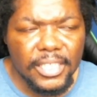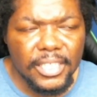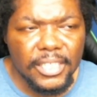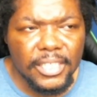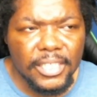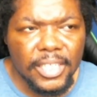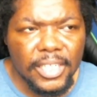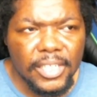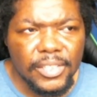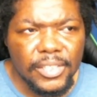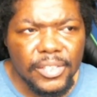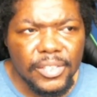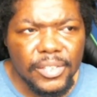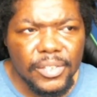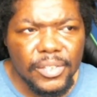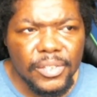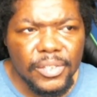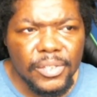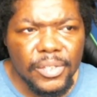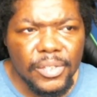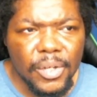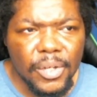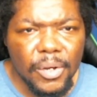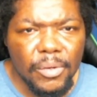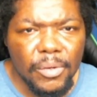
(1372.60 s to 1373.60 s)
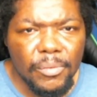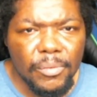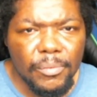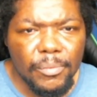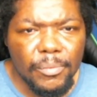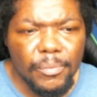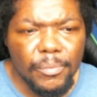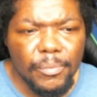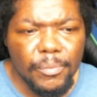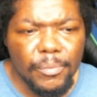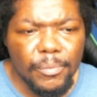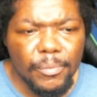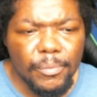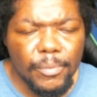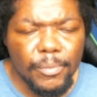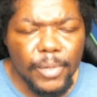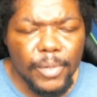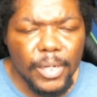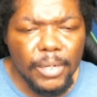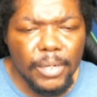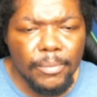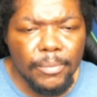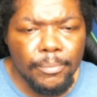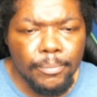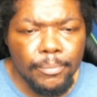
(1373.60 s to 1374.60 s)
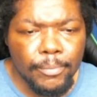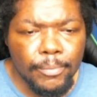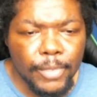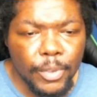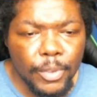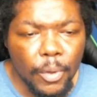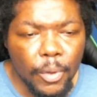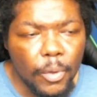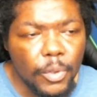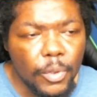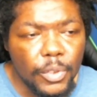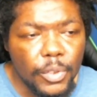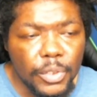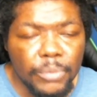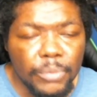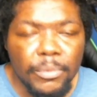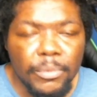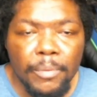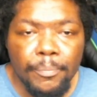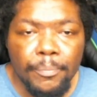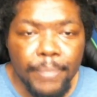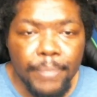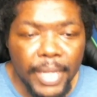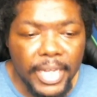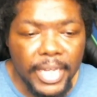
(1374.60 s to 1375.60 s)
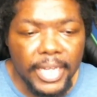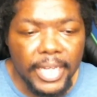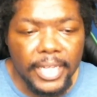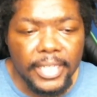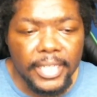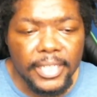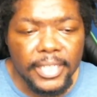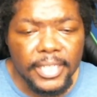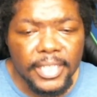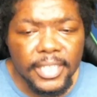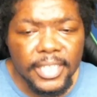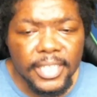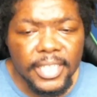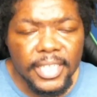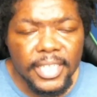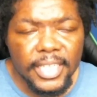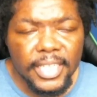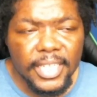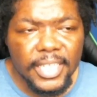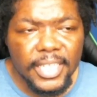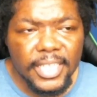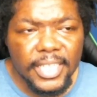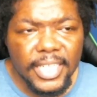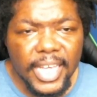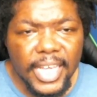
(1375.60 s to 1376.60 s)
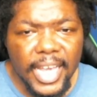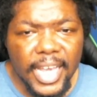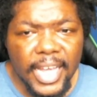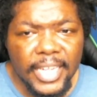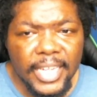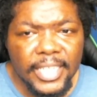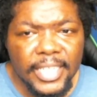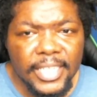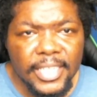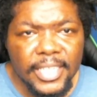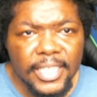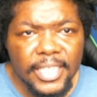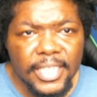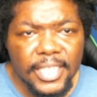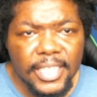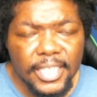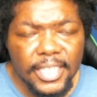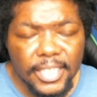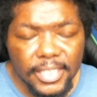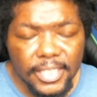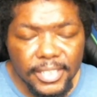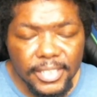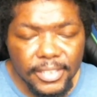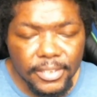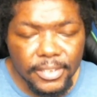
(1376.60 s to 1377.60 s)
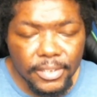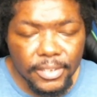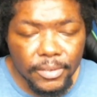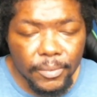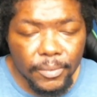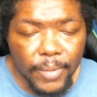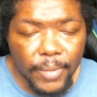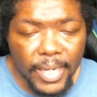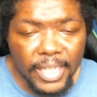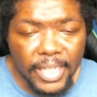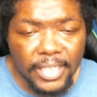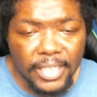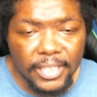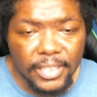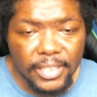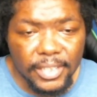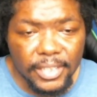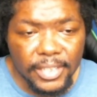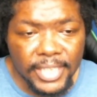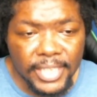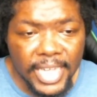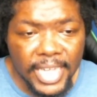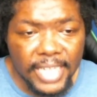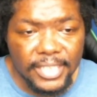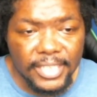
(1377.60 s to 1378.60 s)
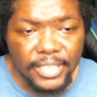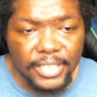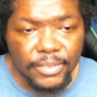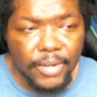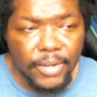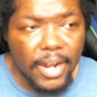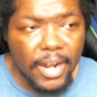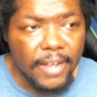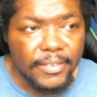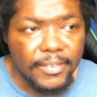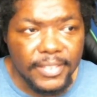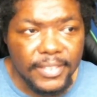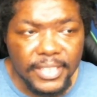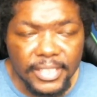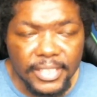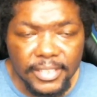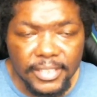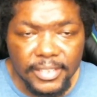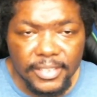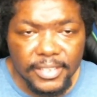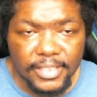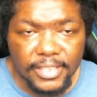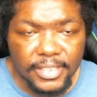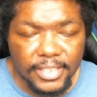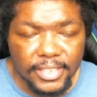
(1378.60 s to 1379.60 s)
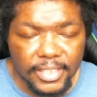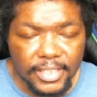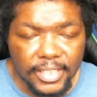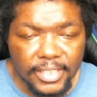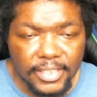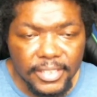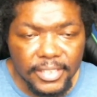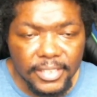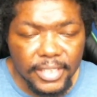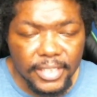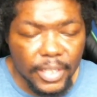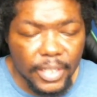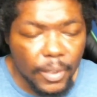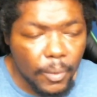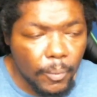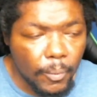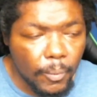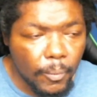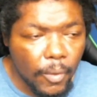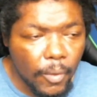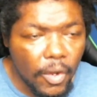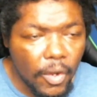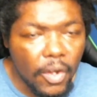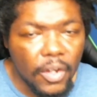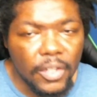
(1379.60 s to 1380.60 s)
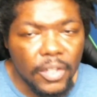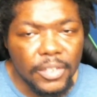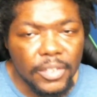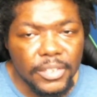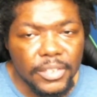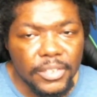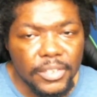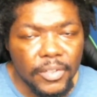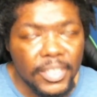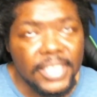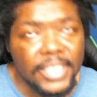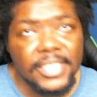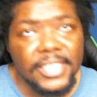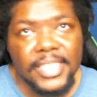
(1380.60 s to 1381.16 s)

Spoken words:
there's no human being can, because the way Dennis describes, he can scale walls, or at least